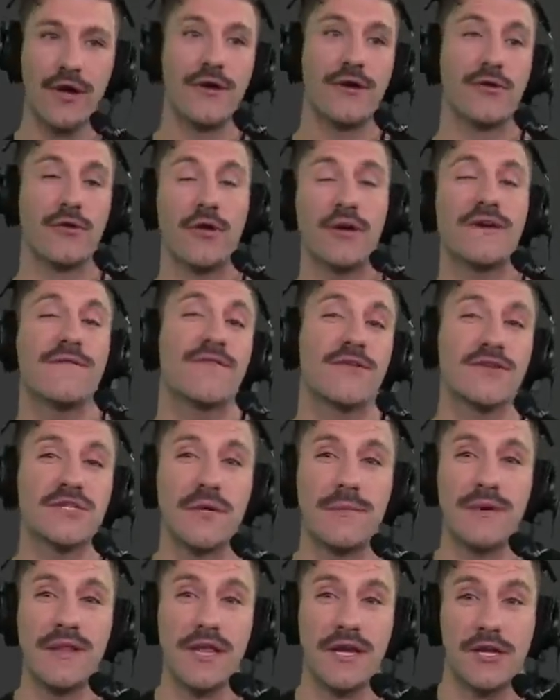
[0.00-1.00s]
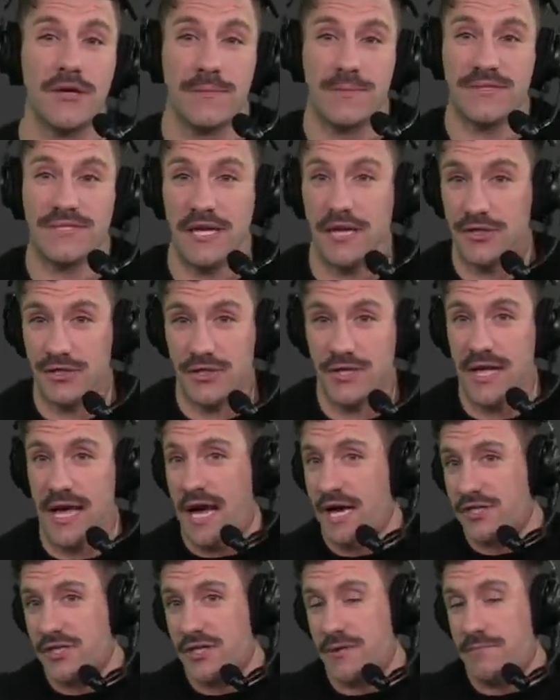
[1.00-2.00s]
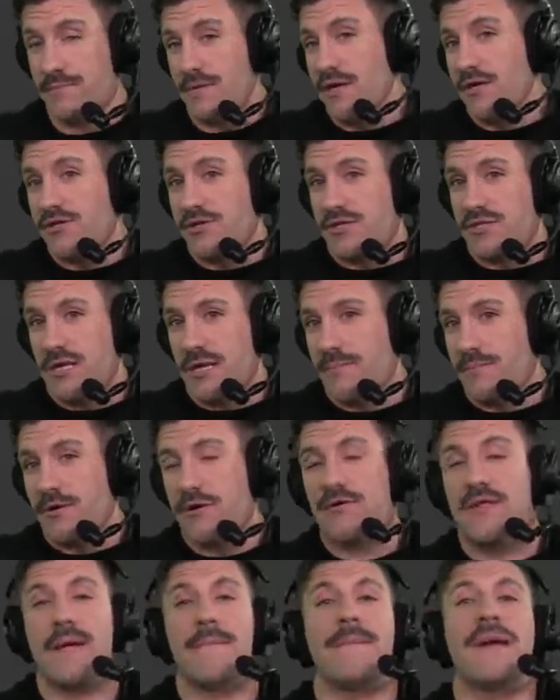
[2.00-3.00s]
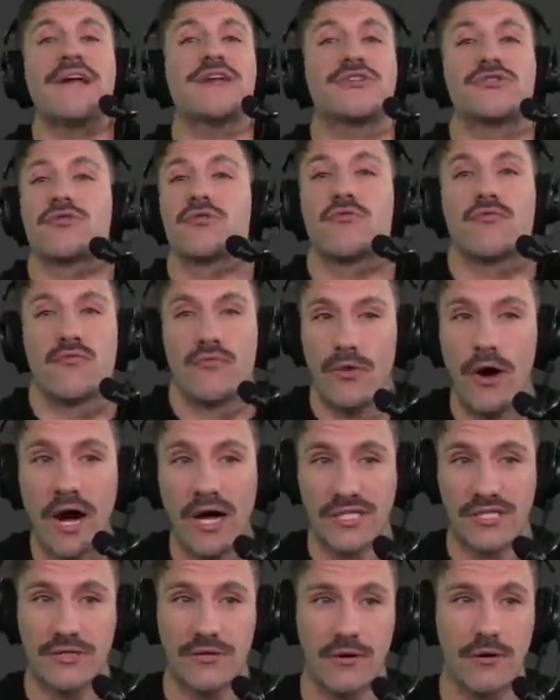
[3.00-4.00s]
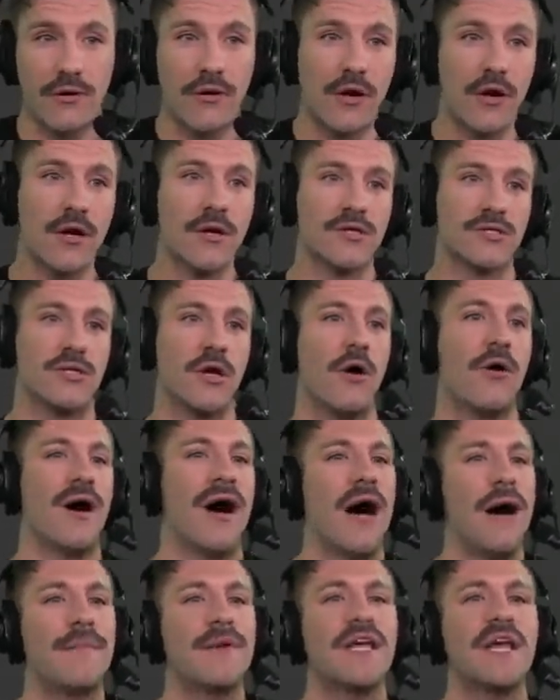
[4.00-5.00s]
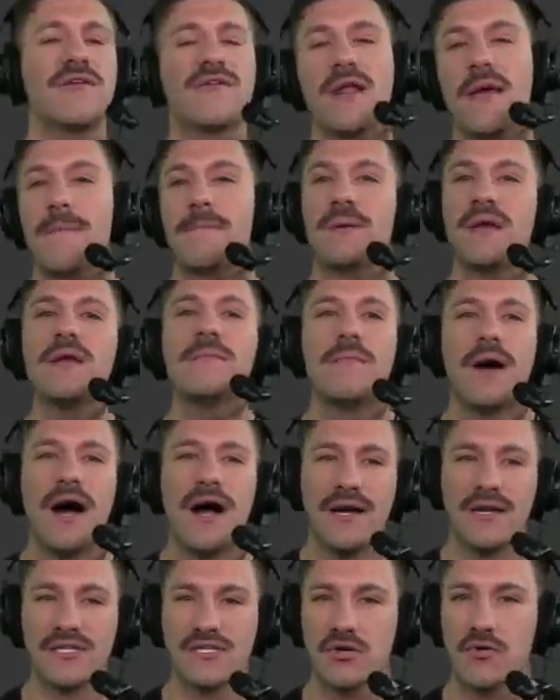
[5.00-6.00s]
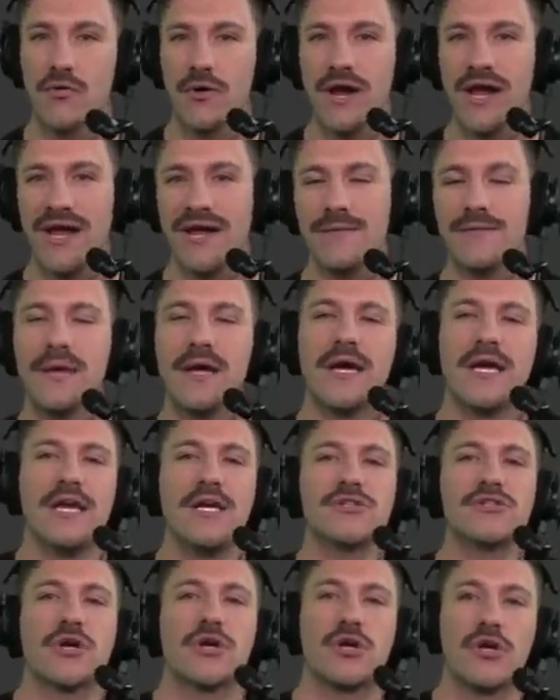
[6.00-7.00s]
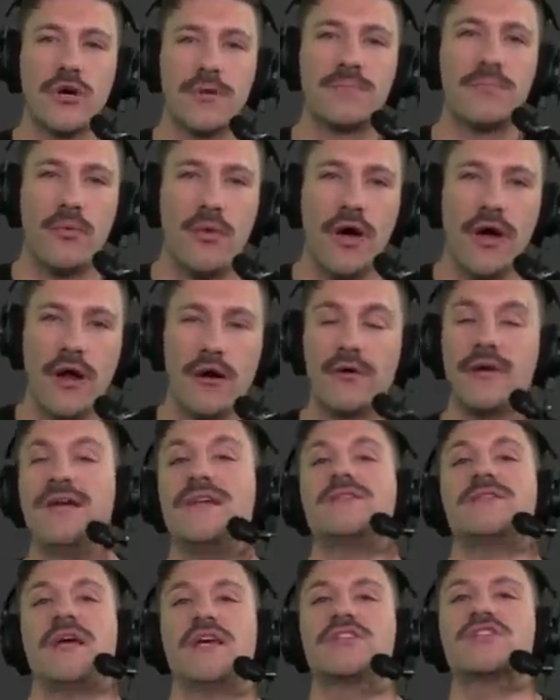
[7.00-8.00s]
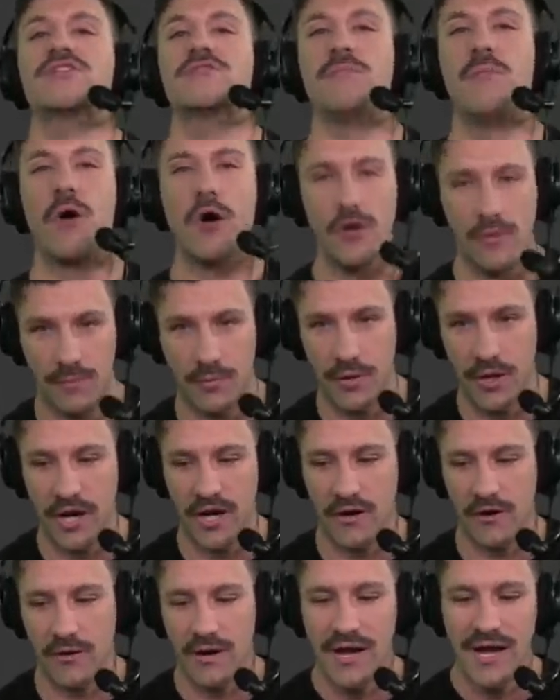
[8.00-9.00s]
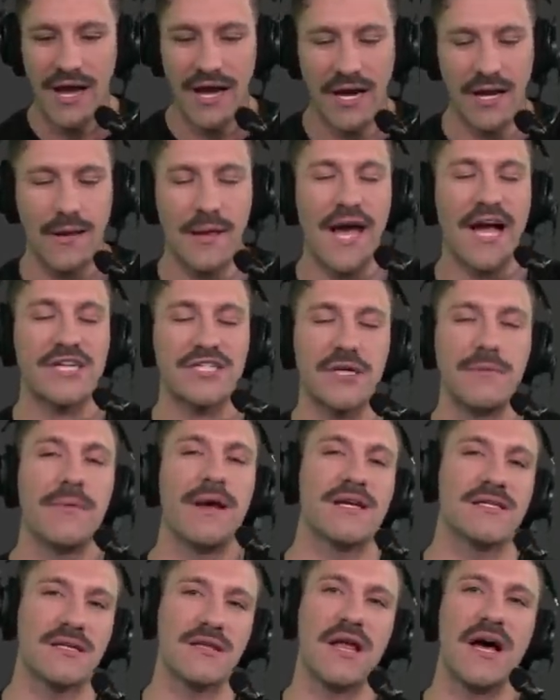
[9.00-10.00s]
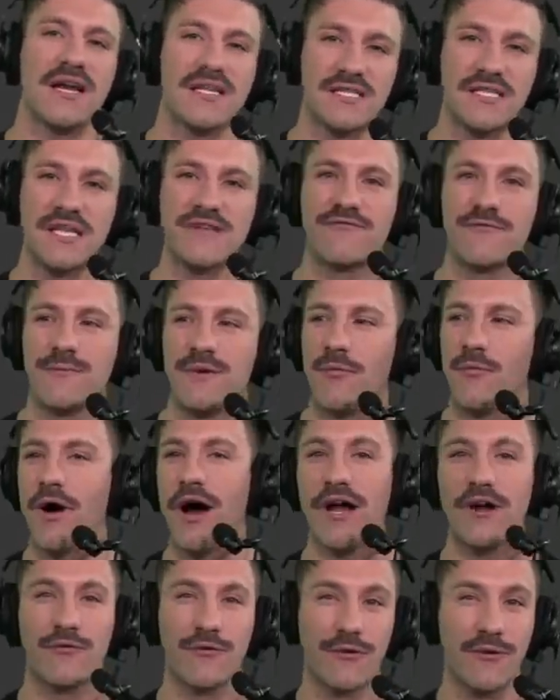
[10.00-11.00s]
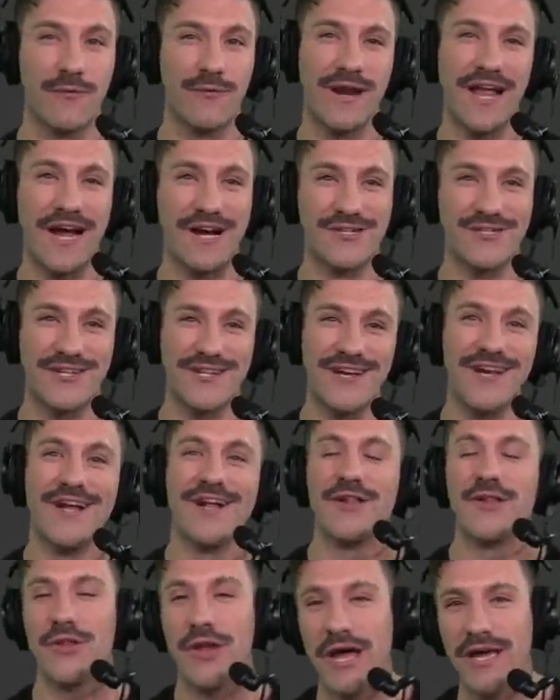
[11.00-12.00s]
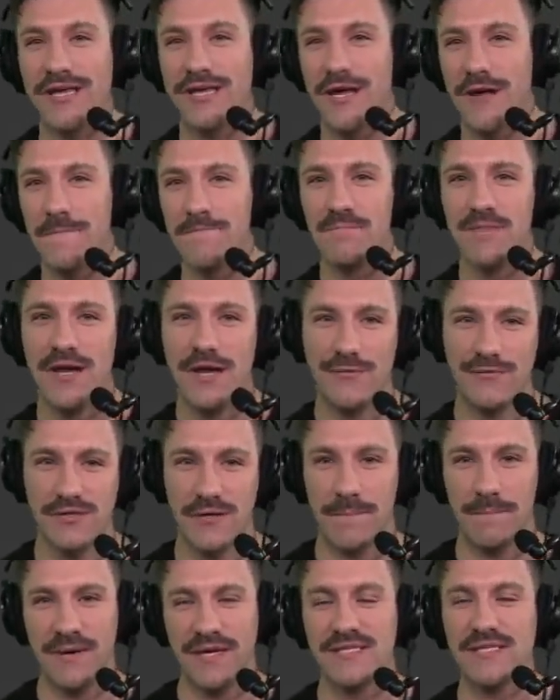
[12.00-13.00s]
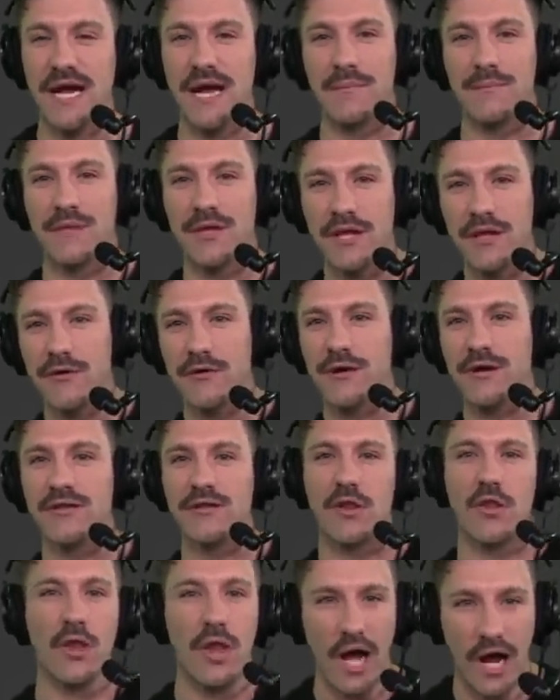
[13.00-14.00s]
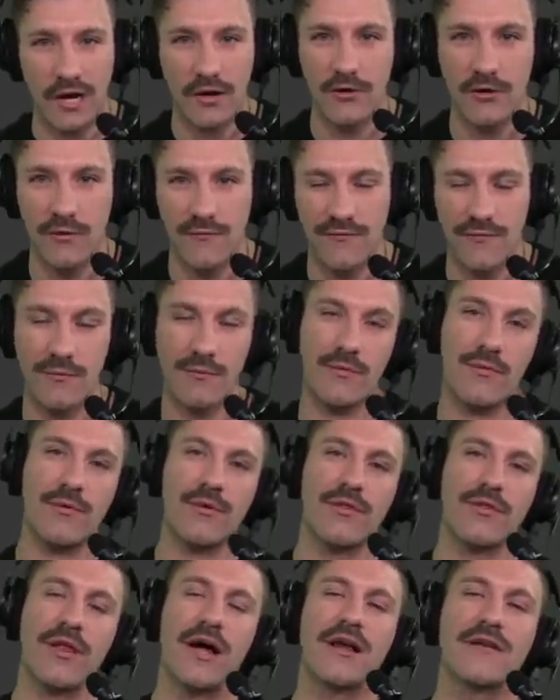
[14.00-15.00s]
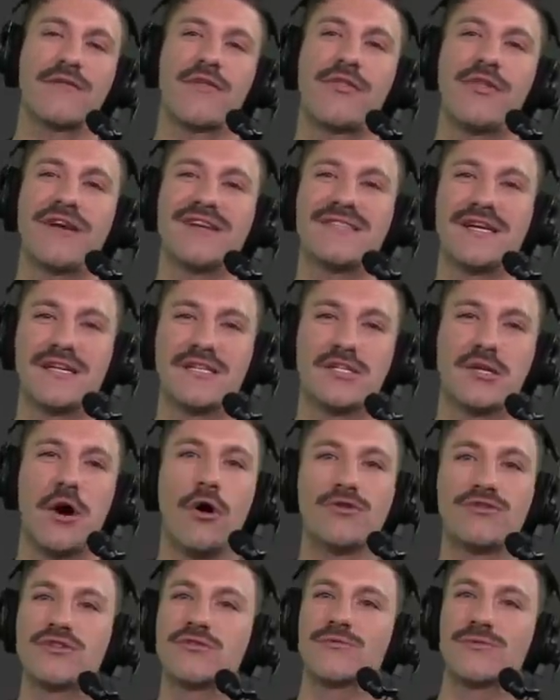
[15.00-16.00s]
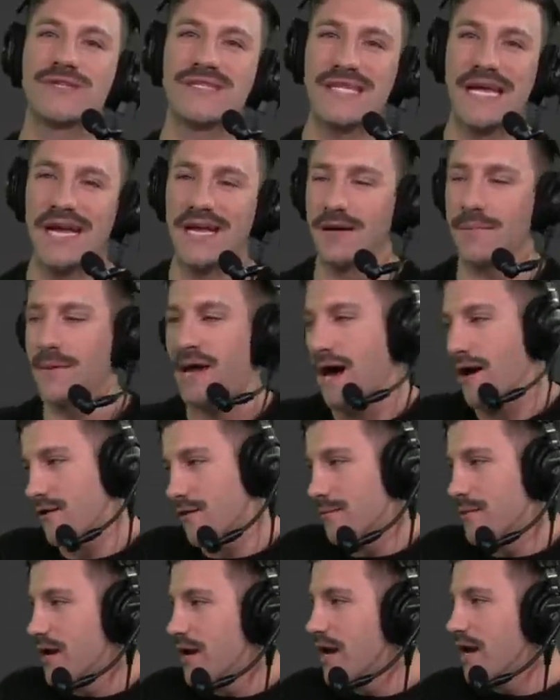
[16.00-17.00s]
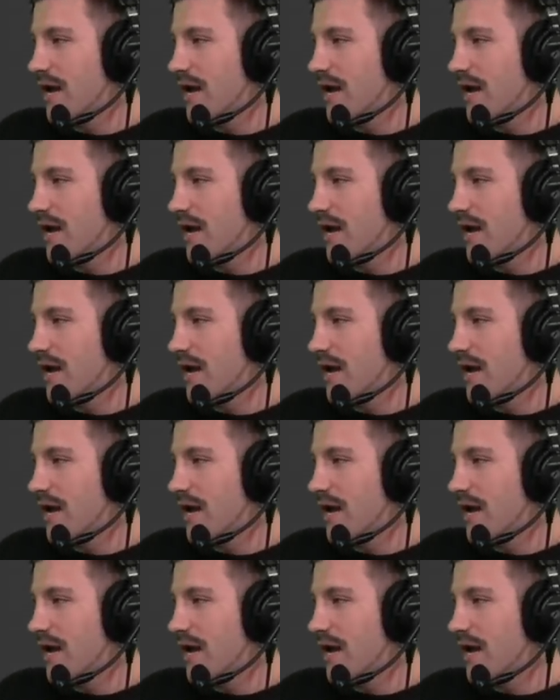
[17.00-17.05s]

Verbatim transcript: You're looking for somebody that could potentially actually be just a player that makes your roster. So I'm gonna give it a B minus grade. He's a good player. He's a smart player, and it actually makes a lot of sense for me why Gruden would actually like him. He was a big time leader in the locker room from a lot of the things that his coaches were saying about him.